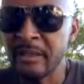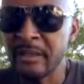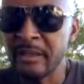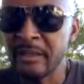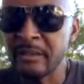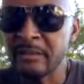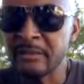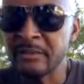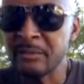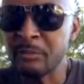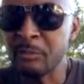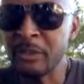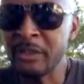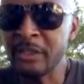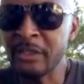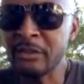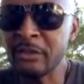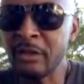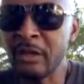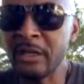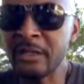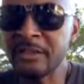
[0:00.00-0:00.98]
Sabrina
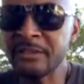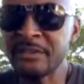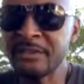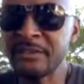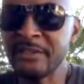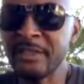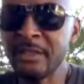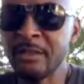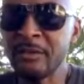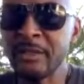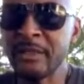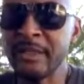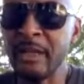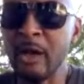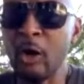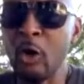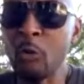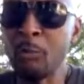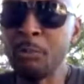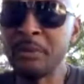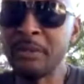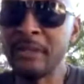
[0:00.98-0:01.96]
Darling says, they'll get
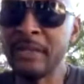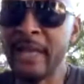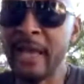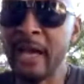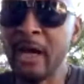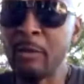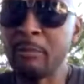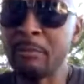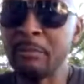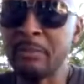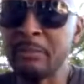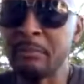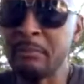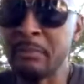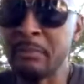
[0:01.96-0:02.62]
open now, but